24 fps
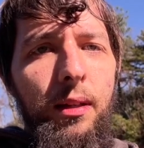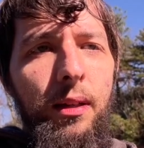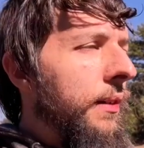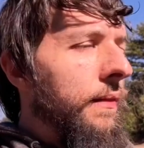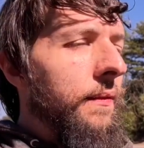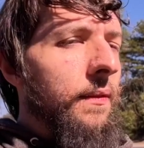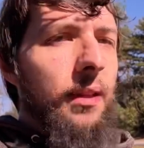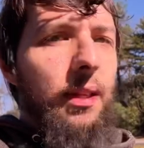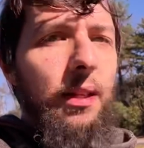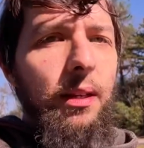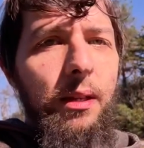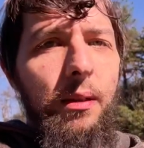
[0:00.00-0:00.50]

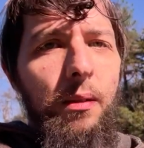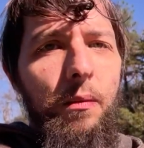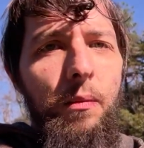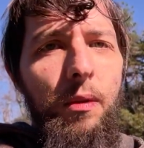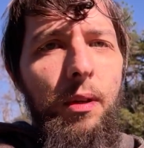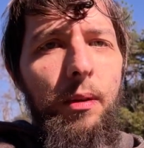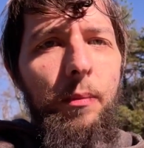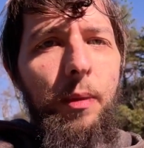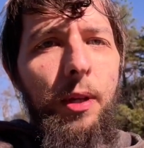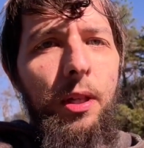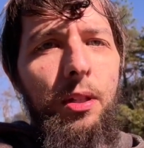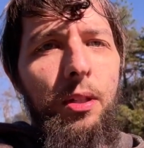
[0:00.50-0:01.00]
of the
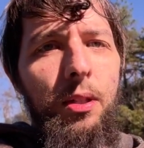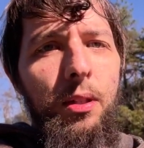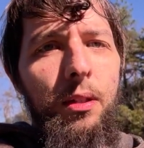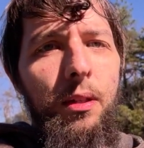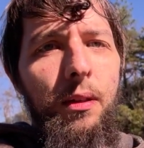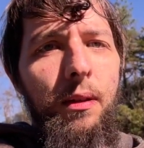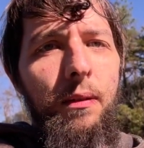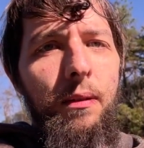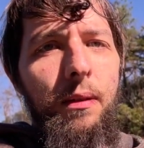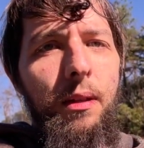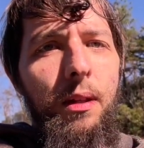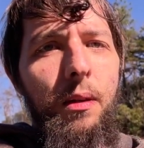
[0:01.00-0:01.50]
one picture
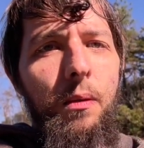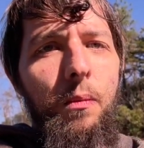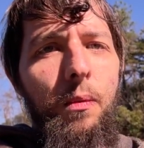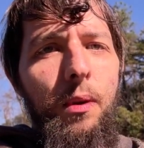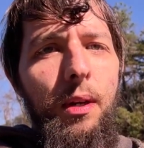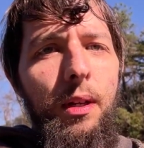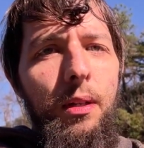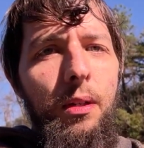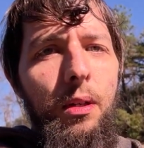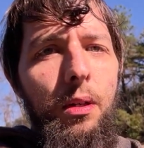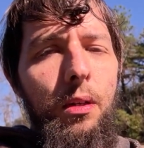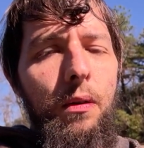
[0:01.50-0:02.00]
that you
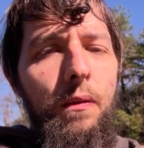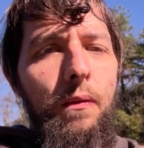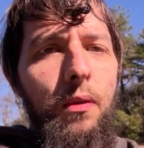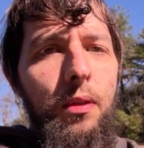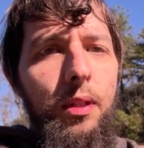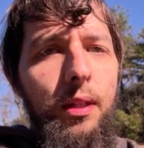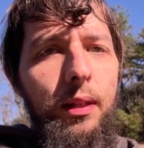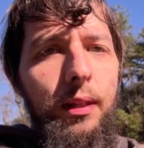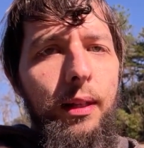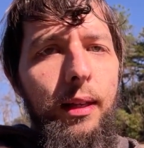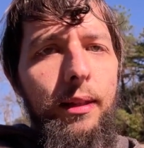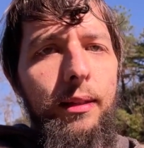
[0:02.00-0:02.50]
want over
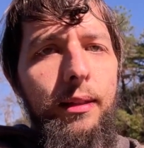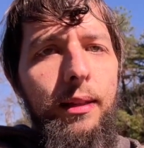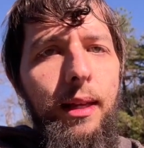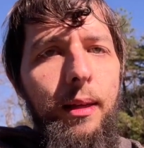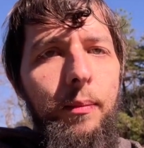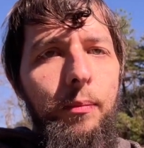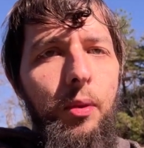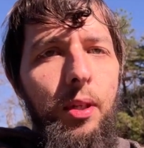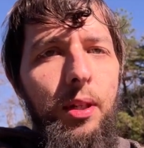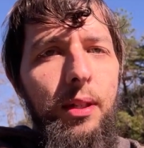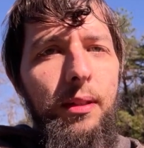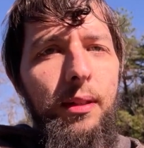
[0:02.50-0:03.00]
the
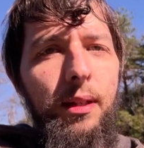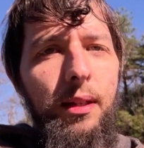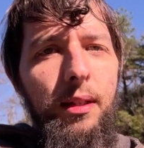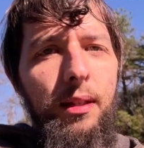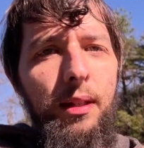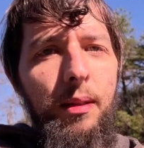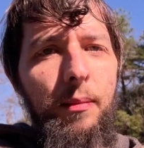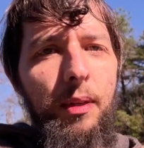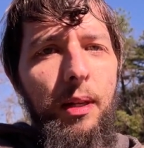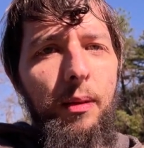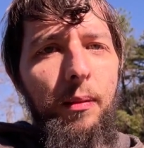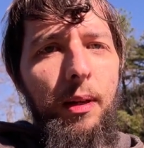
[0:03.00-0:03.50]
landscape print
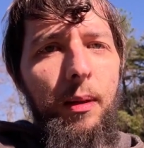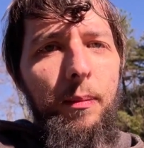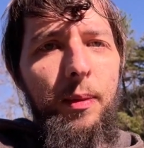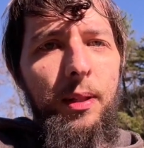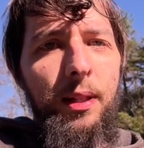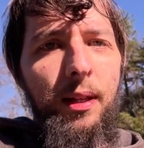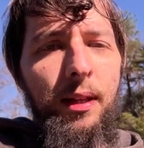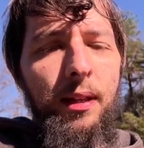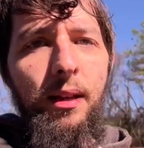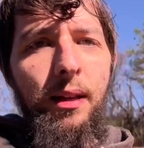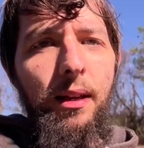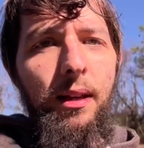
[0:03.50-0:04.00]
section of my
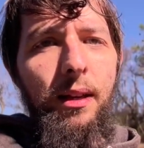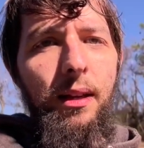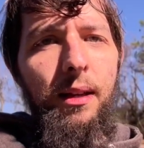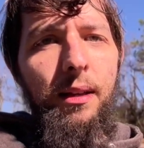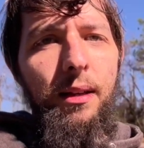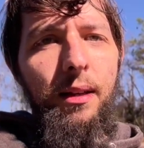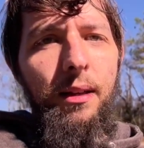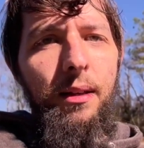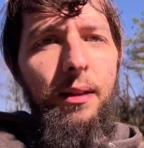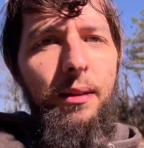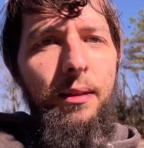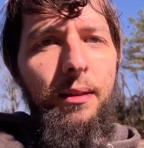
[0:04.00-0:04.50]
website
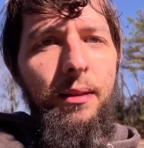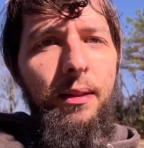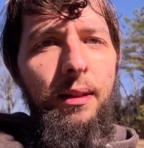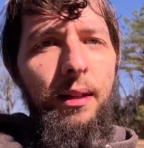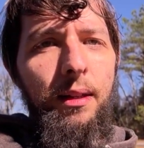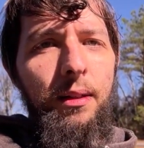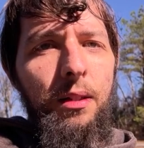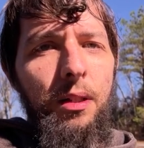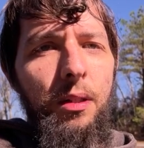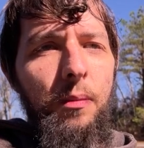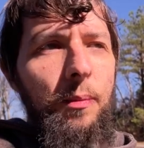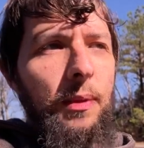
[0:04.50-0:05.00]
and send
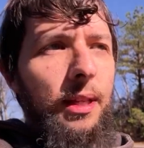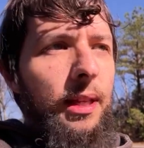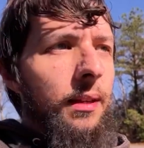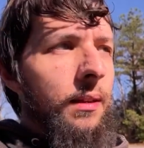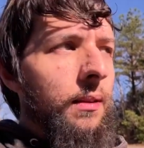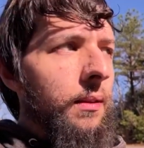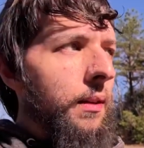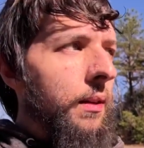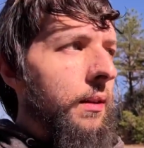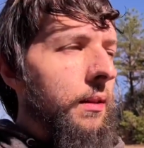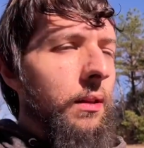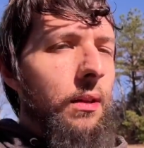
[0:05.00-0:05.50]
it to me
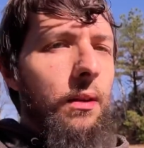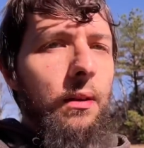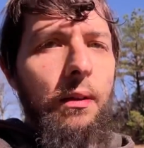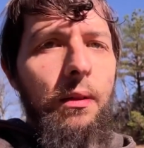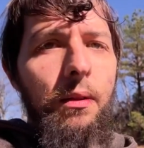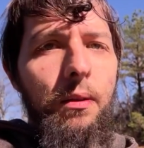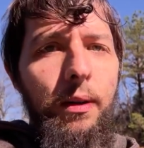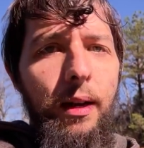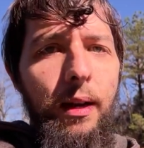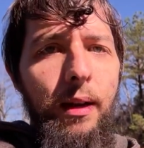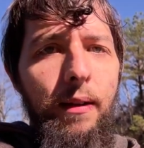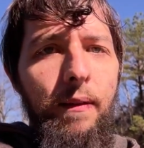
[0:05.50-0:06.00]
along with
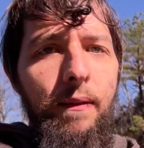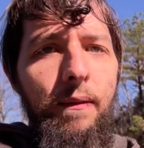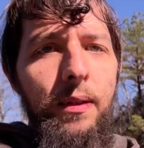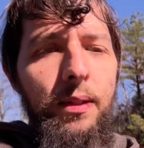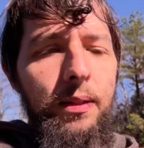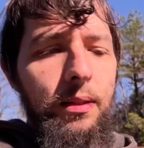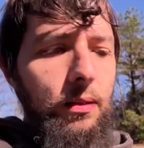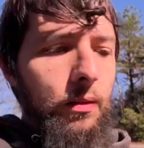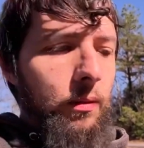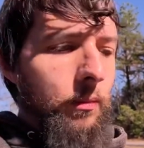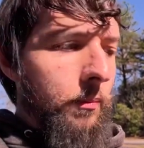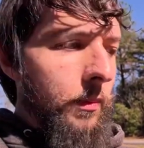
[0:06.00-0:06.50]
their
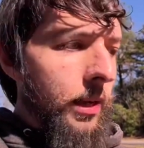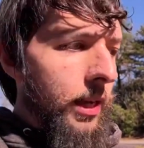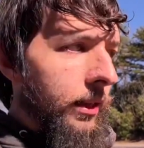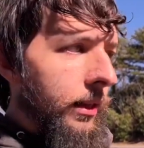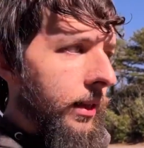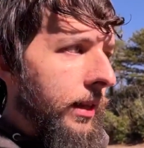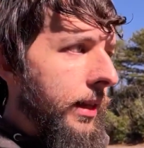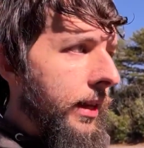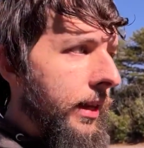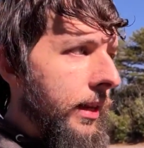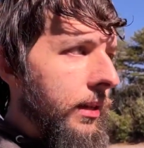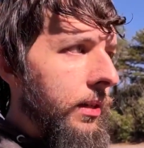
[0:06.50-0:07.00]
physical
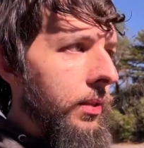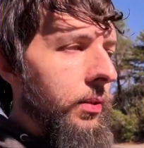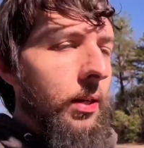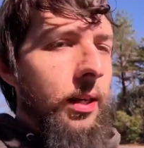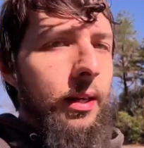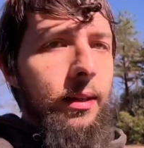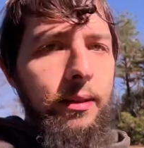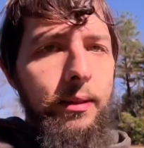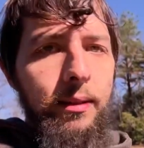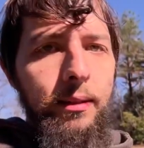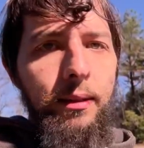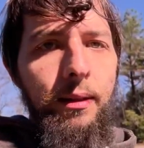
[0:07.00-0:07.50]
mailing
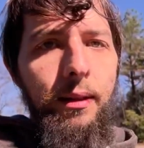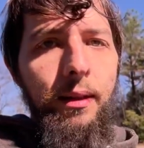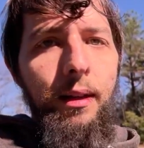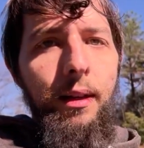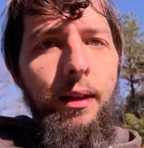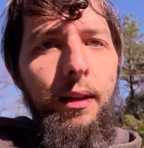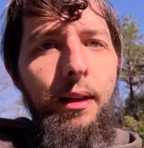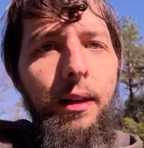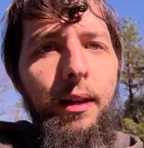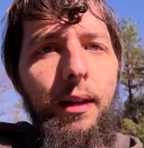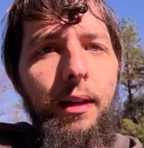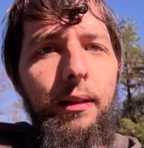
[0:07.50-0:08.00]
address
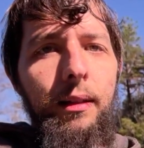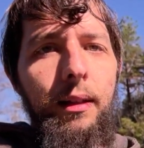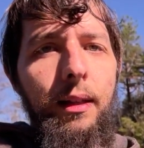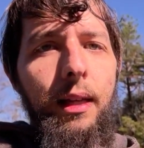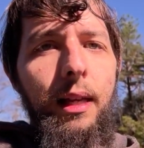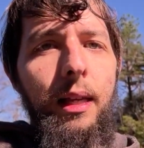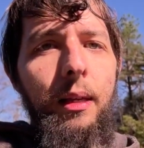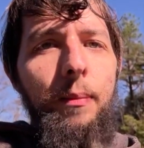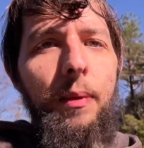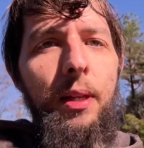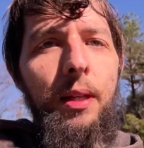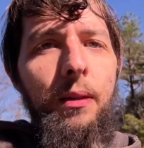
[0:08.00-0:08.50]
and the
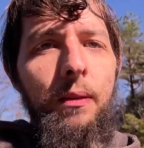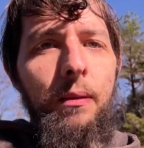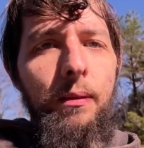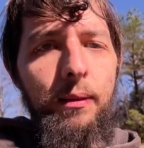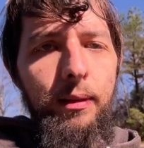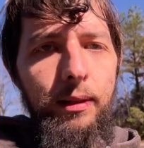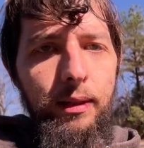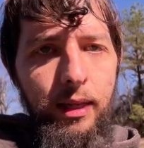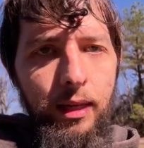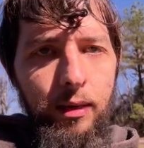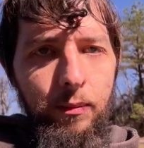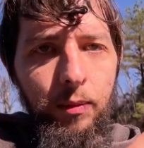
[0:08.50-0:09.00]
email
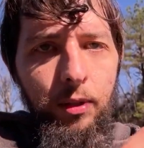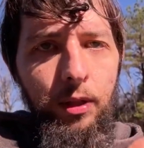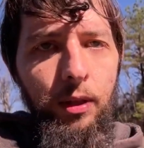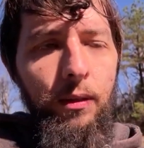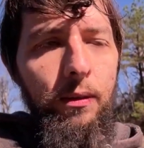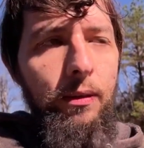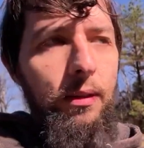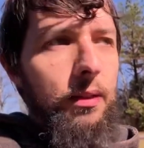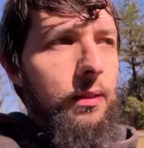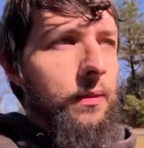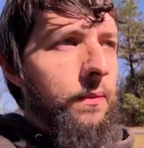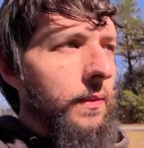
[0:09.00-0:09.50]
down
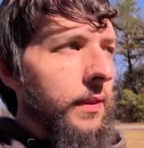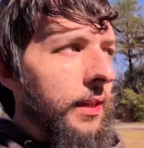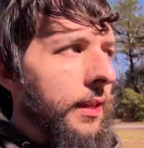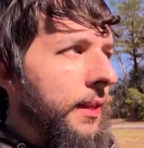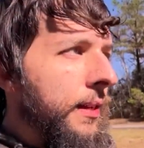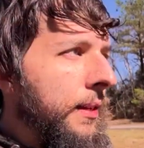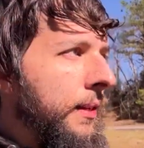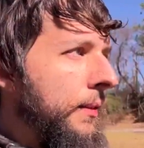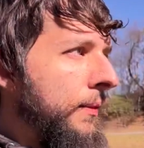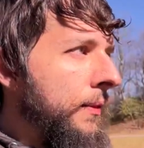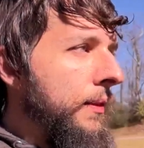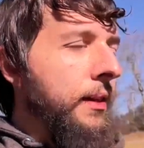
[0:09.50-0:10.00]
below this
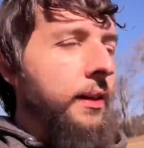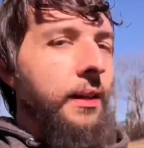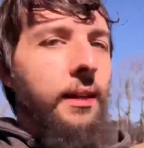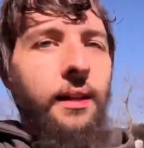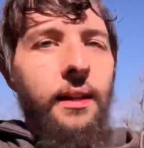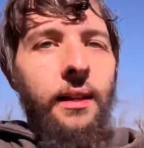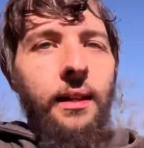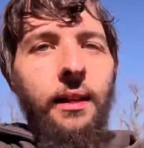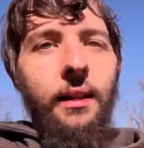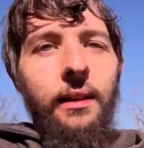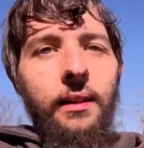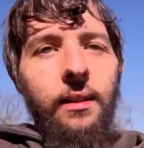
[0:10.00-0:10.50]
video,
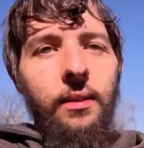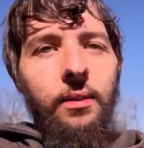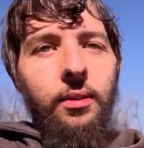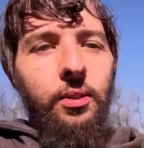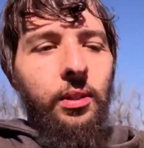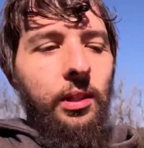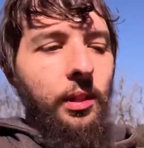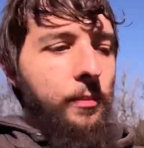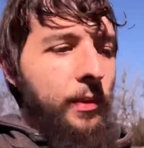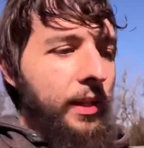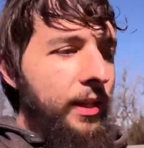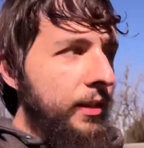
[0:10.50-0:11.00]
and it'll
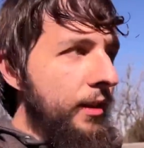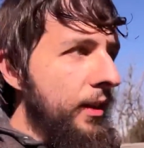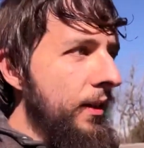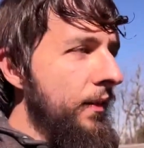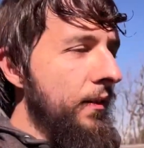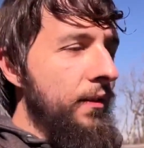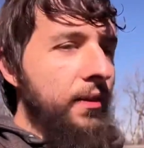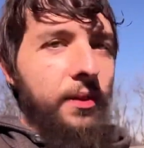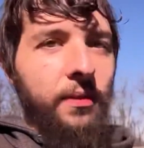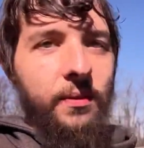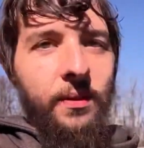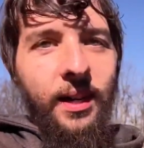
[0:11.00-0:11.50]
truly be
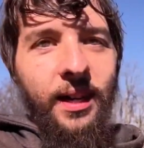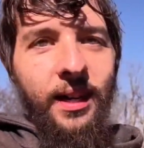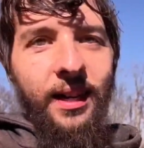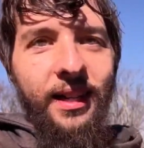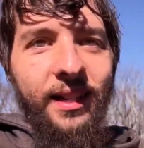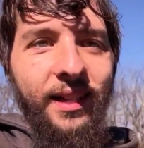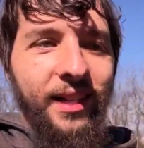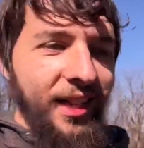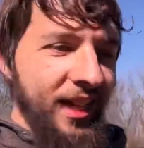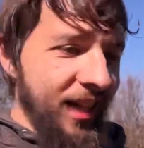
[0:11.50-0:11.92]
along for the ride.